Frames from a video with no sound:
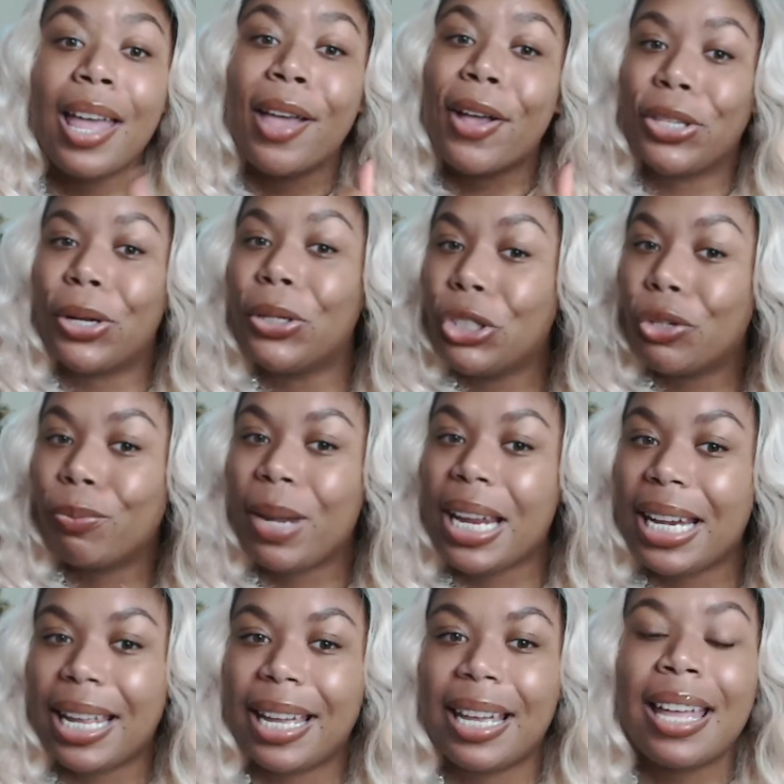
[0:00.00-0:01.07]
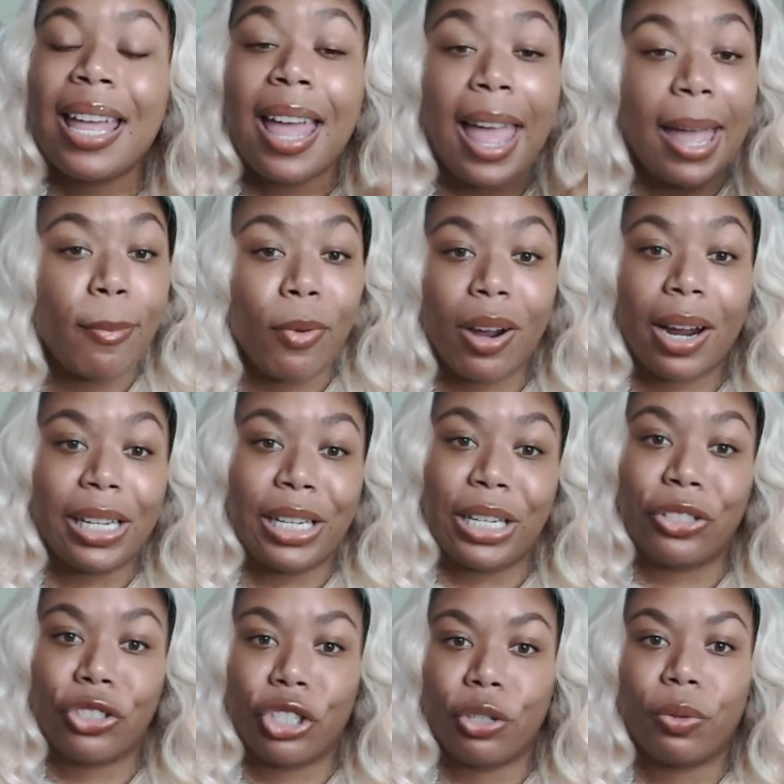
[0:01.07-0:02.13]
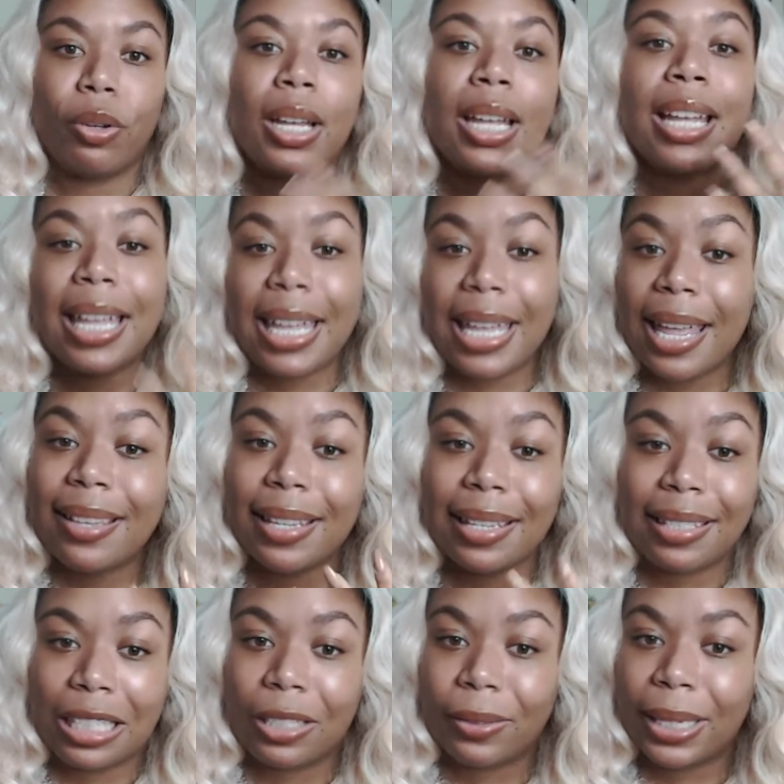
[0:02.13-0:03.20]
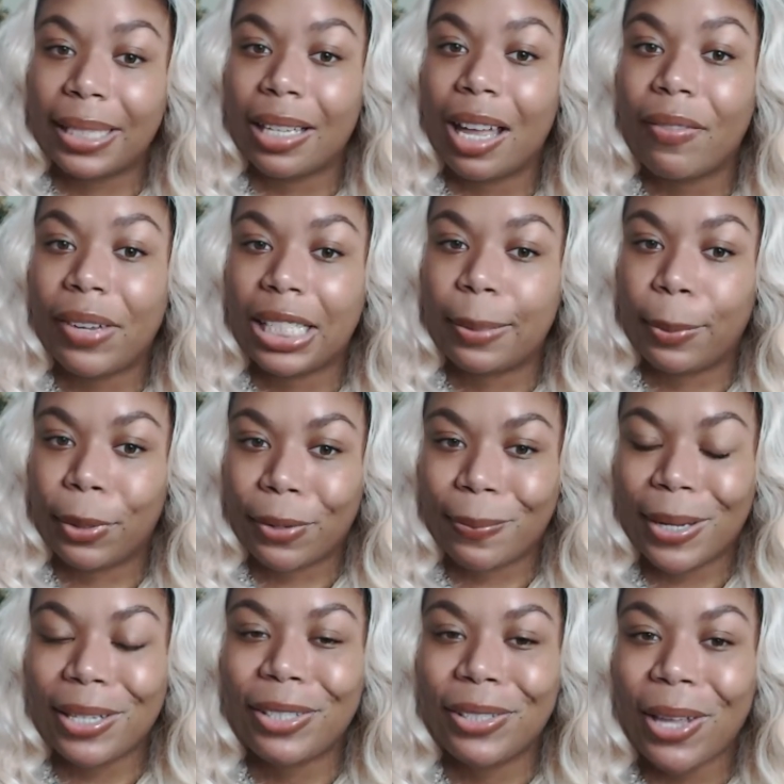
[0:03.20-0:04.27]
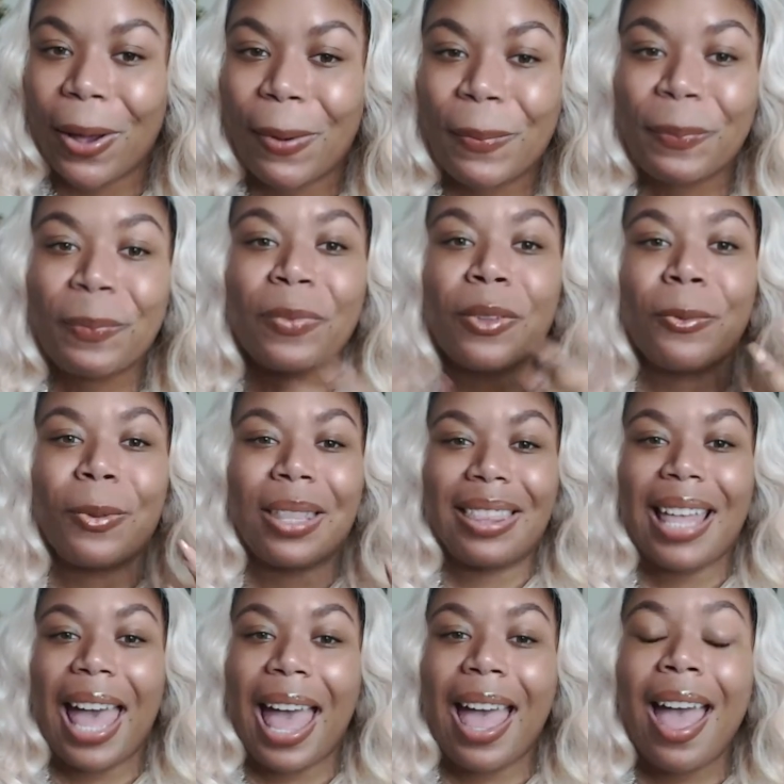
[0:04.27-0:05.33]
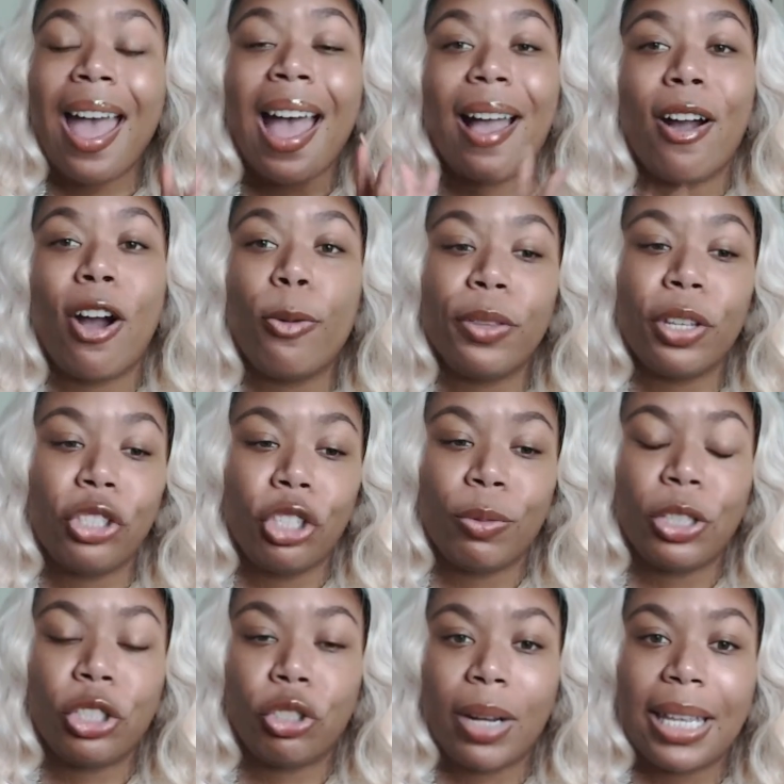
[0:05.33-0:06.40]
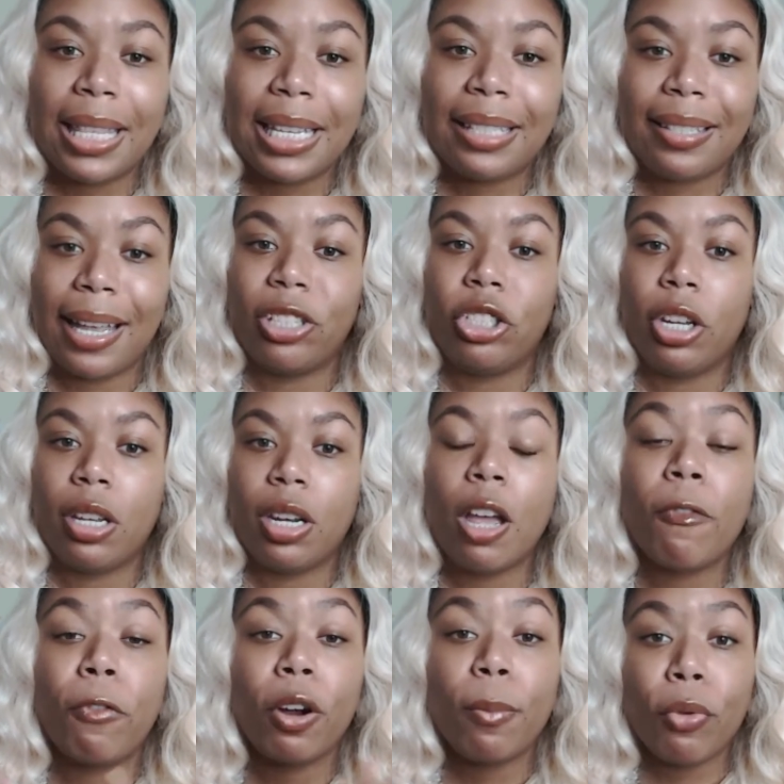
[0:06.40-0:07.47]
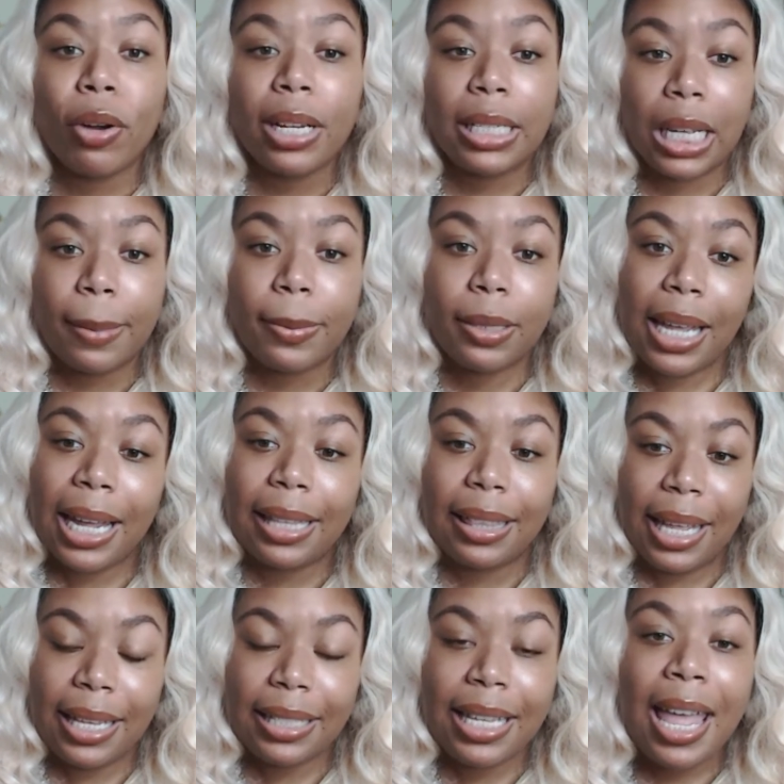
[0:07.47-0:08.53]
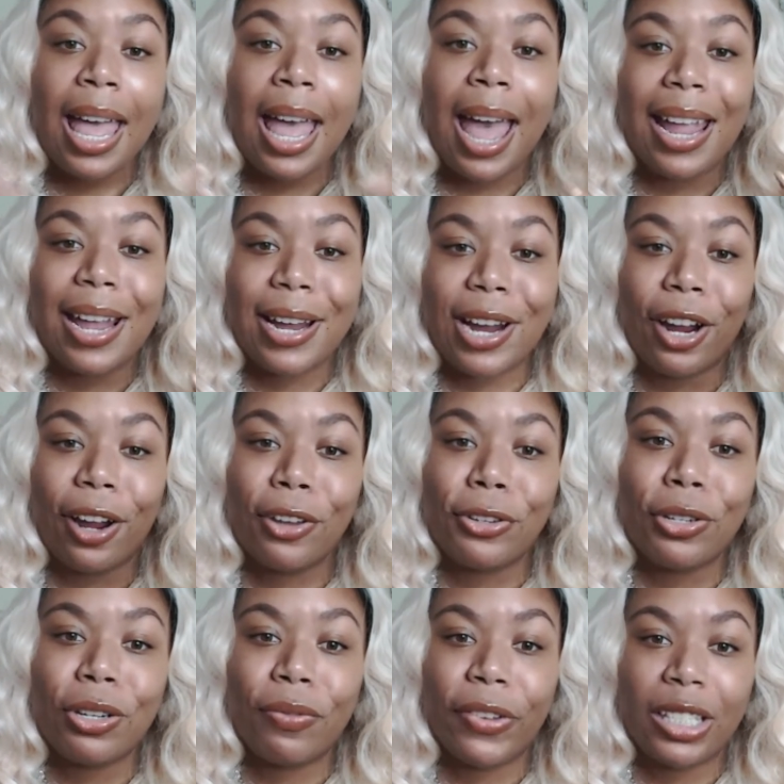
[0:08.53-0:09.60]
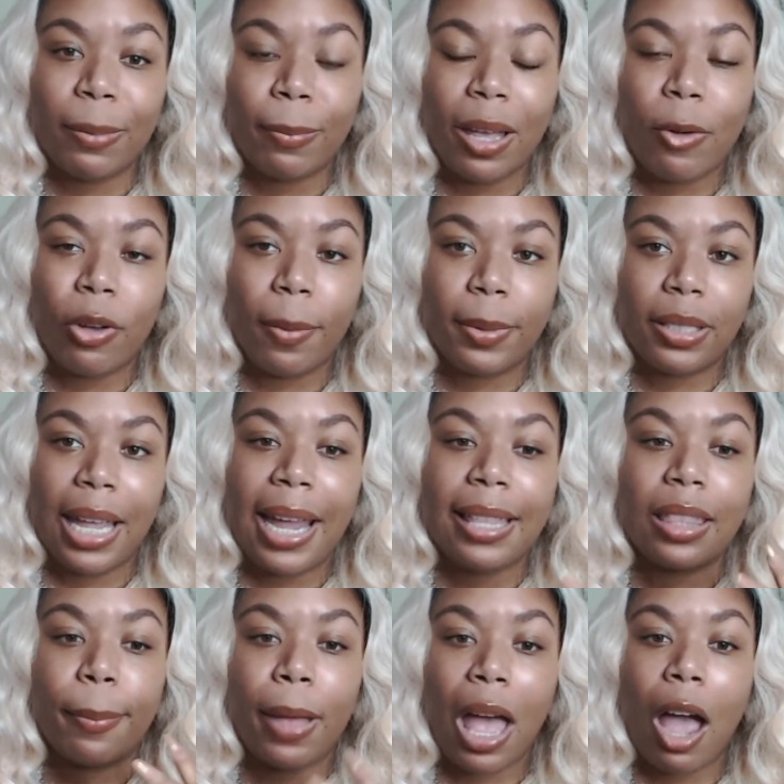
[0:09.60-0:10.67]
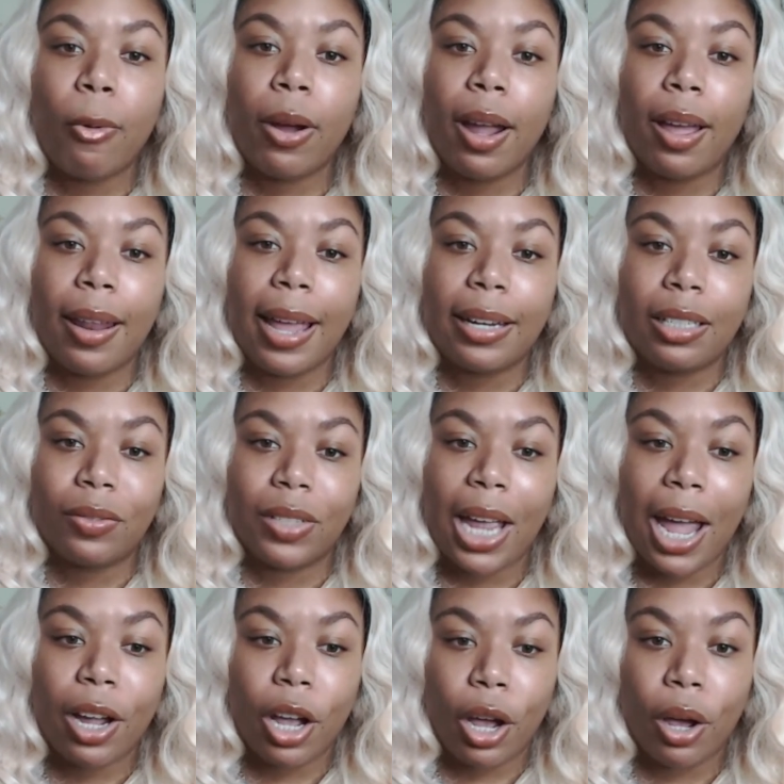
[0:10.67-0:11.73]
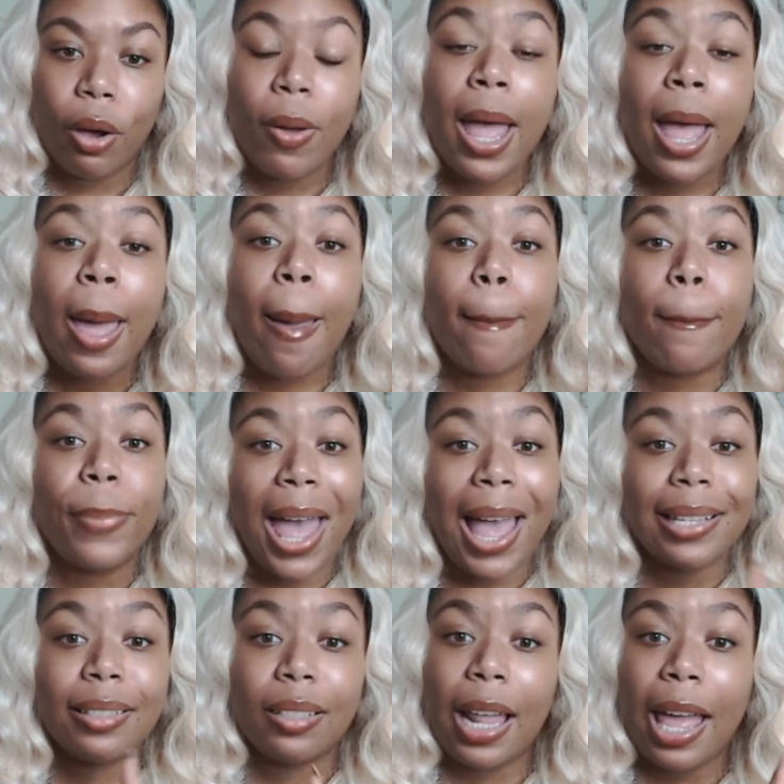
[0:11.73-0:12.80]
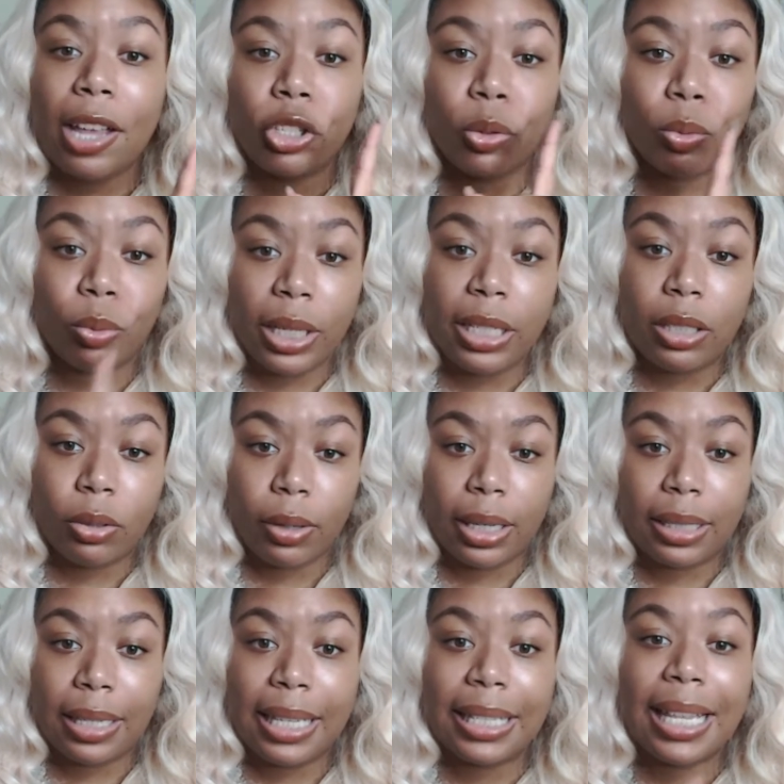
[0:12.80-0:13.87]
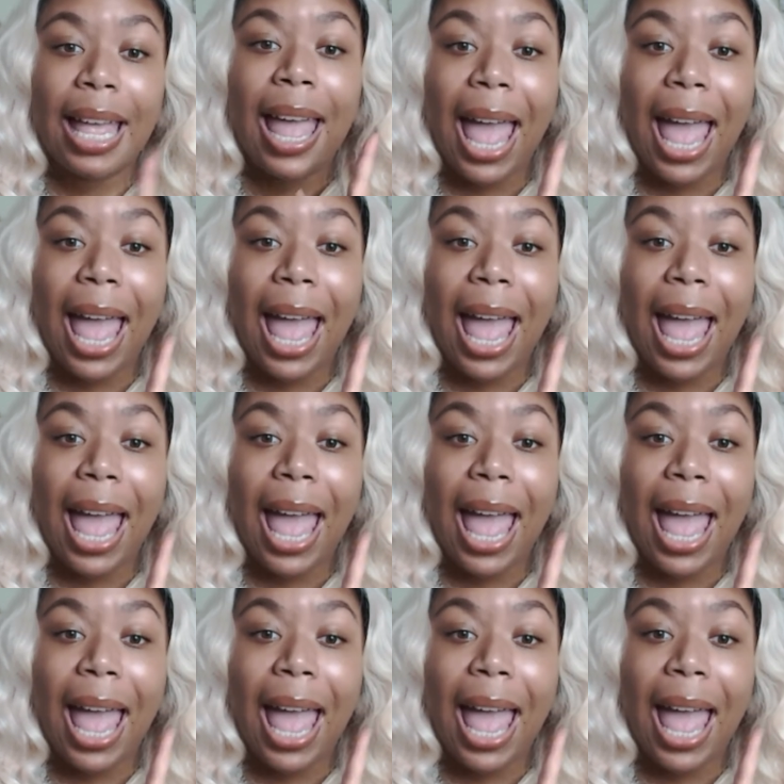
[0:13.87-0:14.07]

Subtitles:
Social media and marketing in general is a series of experiments. So with that, I hope that you enjoy this session. For more tips like this, I encourage you to visit my website, thepowercollective.co/resources.